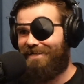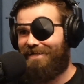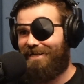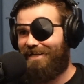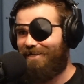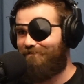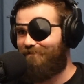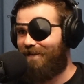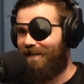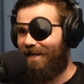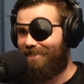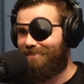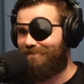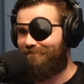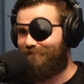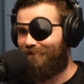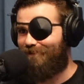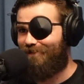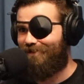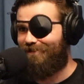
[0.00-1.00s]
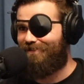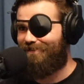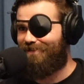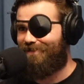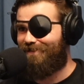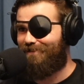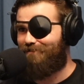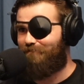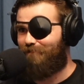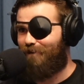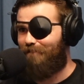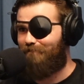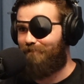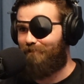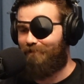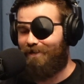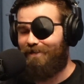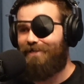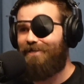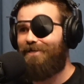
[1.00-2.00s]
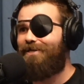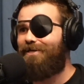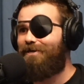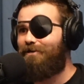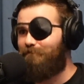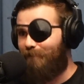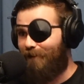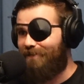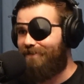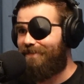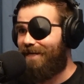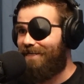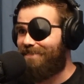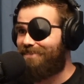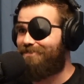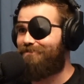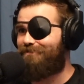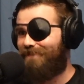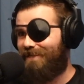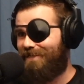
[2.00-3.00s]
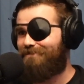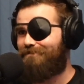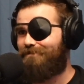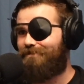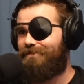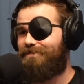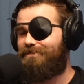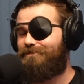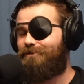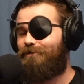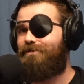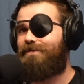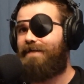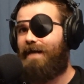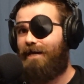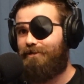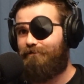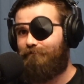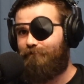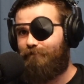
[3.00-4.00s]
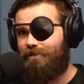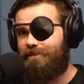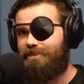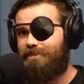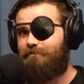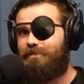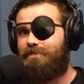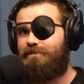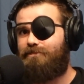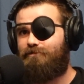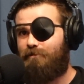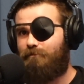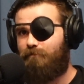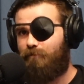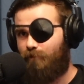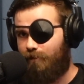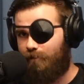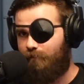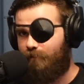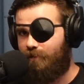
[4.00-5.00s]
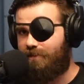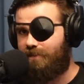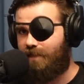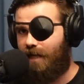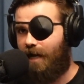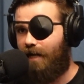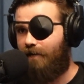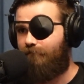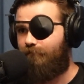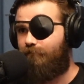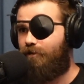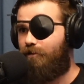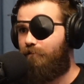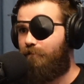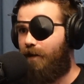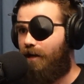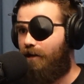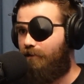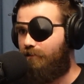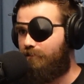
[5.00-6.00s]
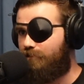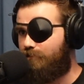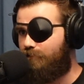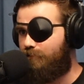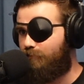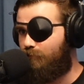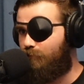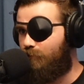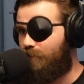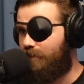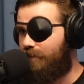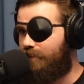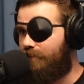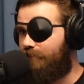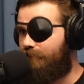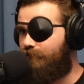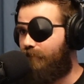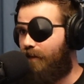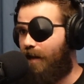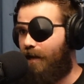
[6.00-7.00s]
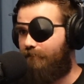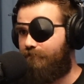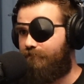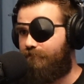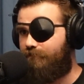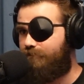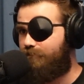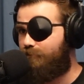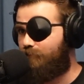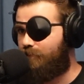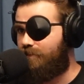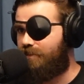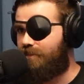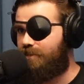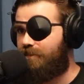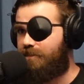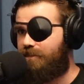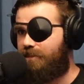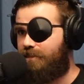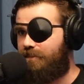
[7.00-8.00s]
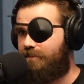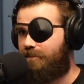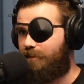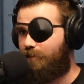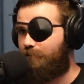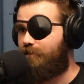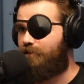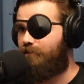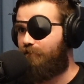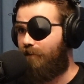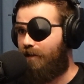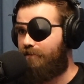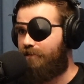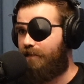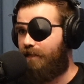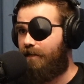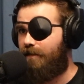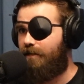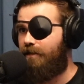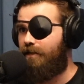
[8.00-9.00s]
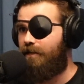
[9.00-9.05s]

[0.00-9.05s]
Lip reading: And I even asked for the proper way. But that's what. So California has been doing Point Muay Thai for about 25, 26 years, something around there.